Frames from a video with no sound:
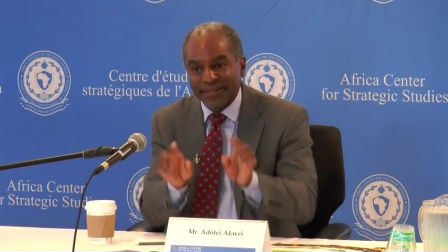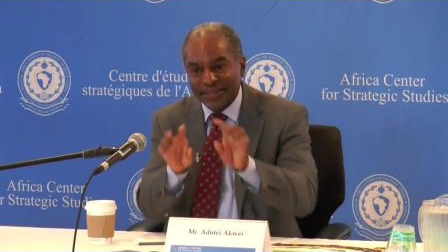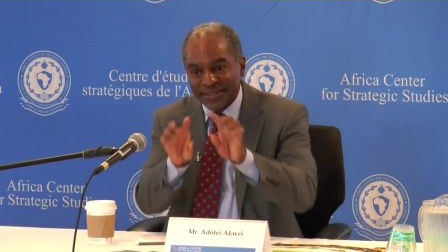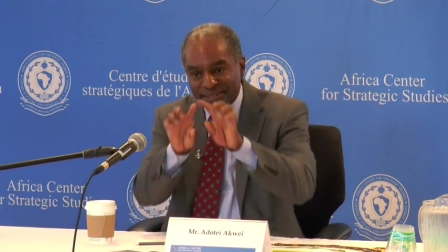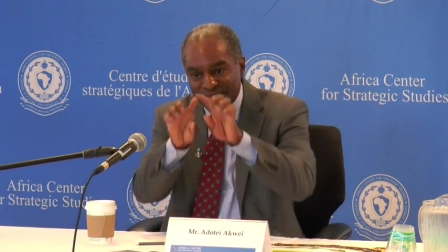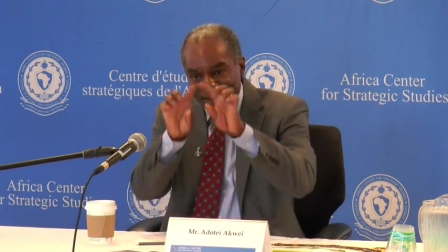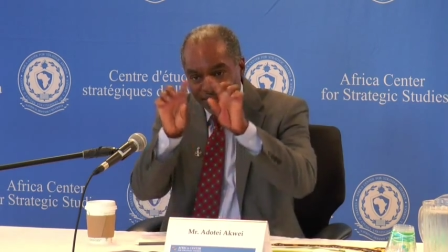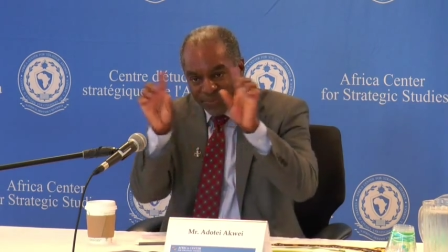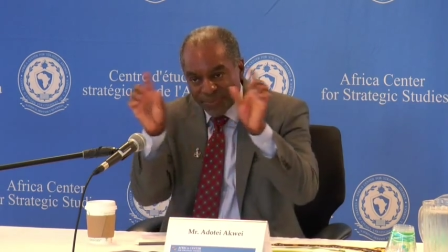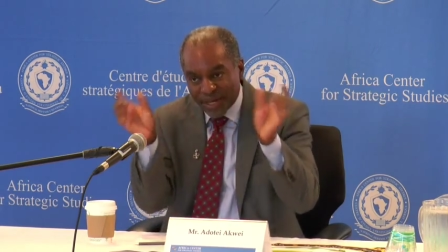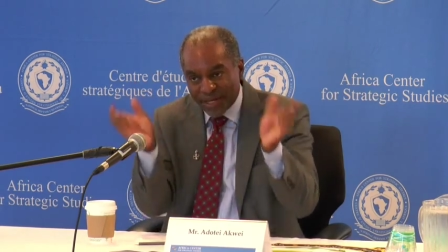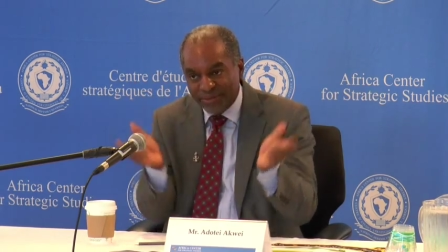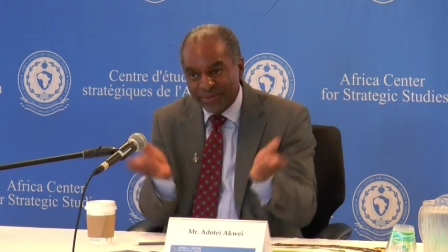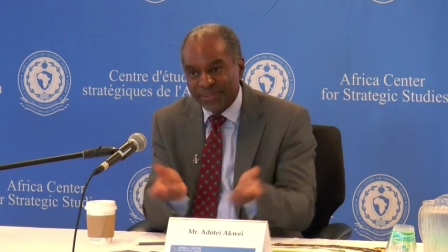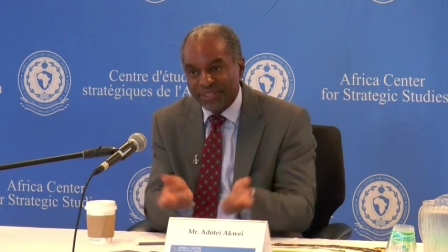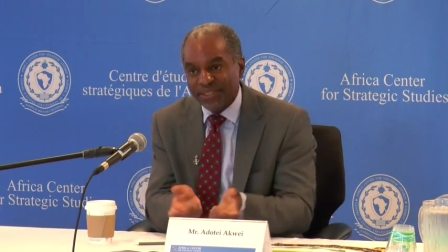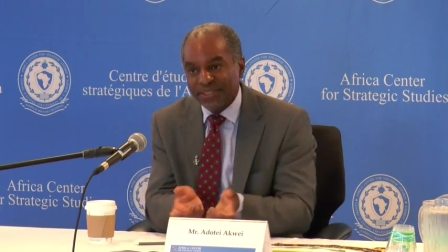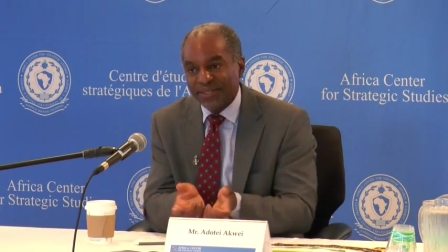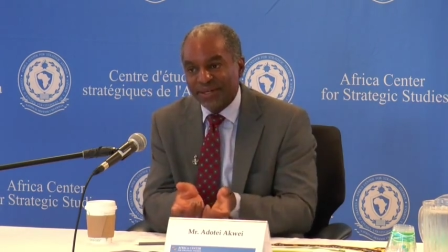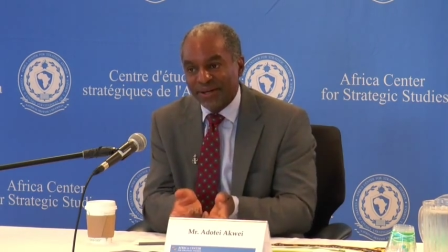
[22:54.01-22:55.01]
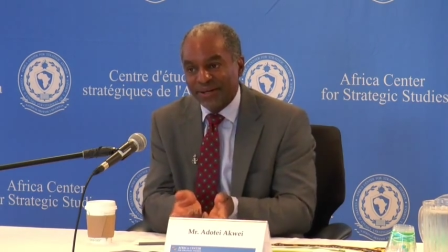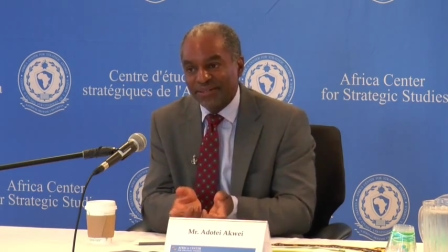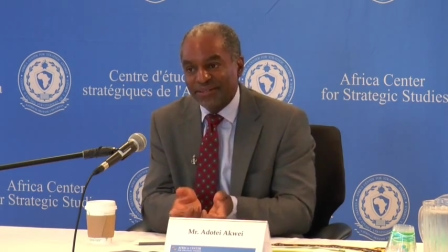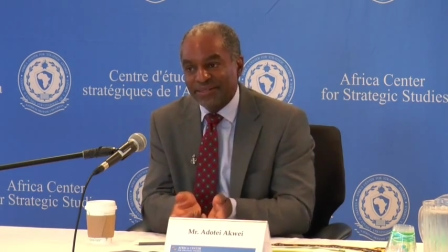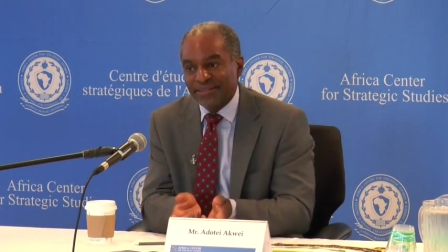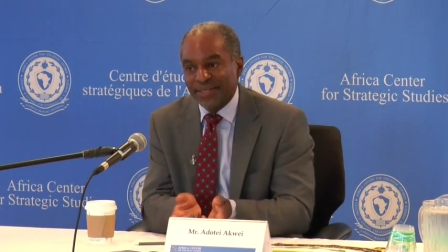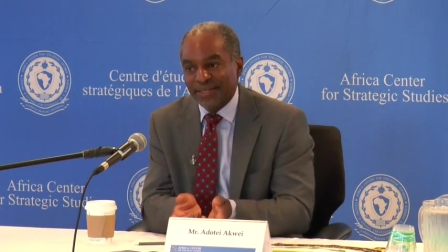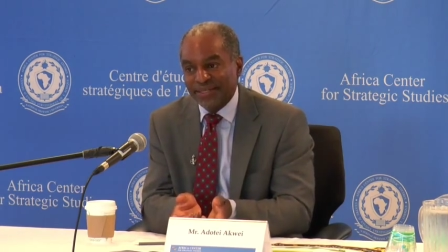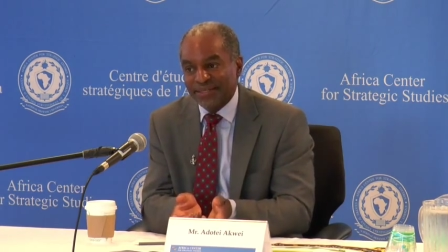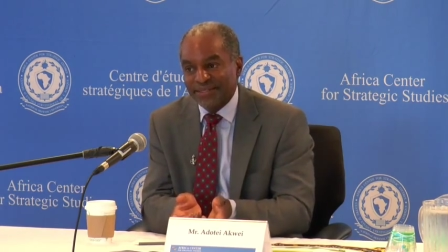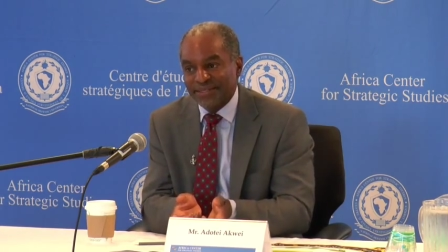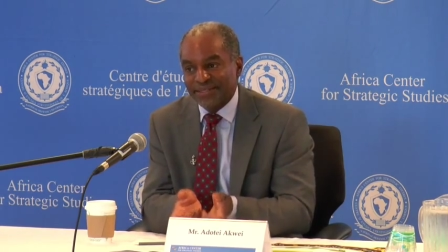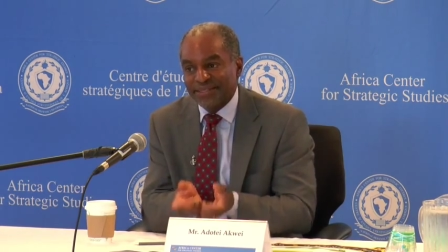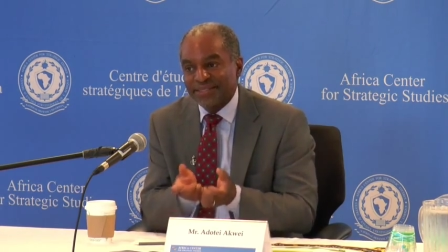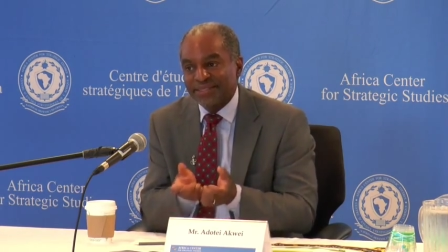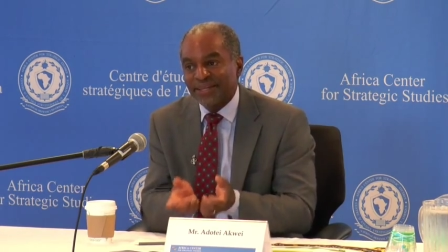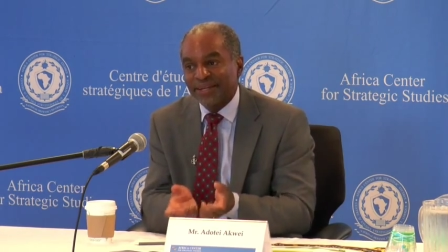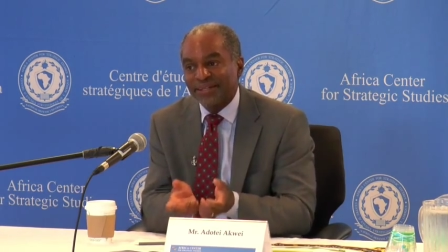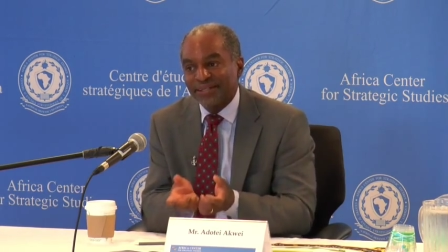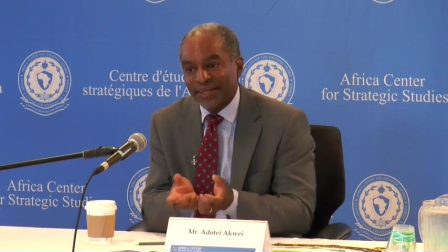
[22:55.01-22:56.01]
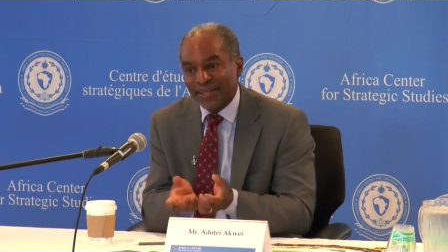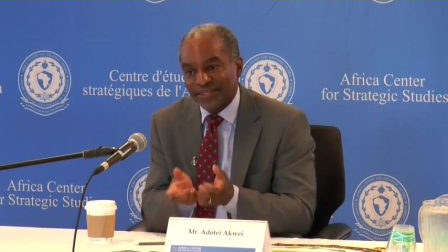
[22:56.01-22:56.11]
the surrounding context is not